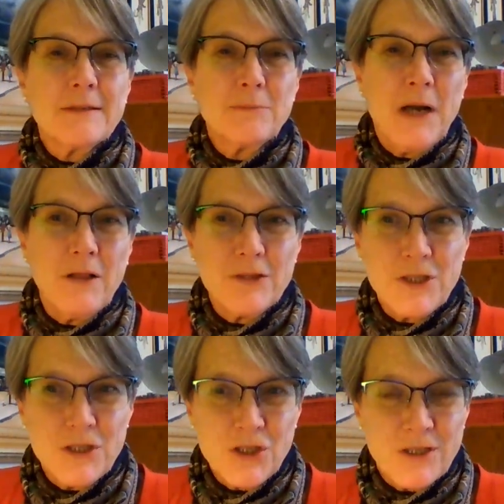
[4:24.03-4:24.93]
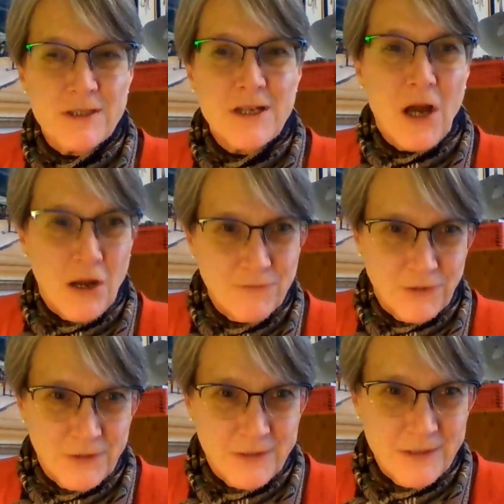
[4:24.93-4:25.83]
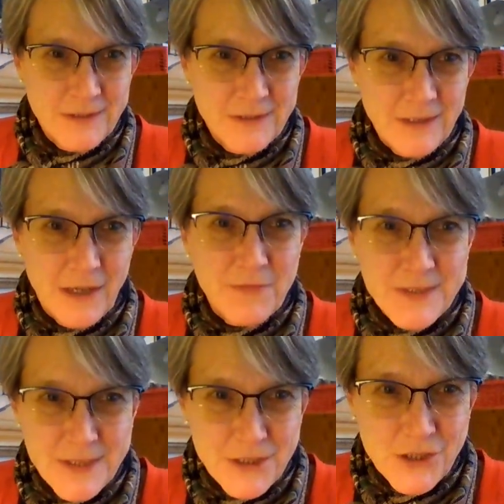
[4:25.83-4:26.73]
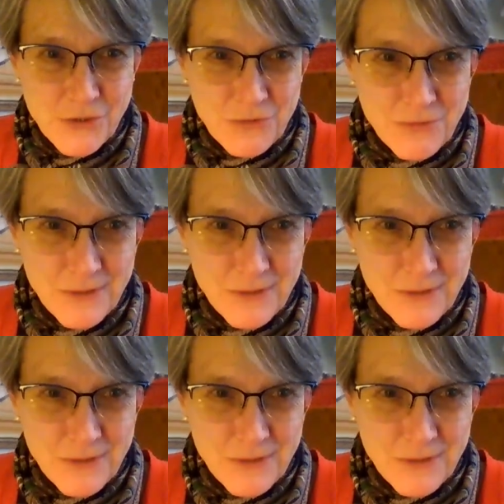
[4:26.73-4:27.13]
politicians cover on this issue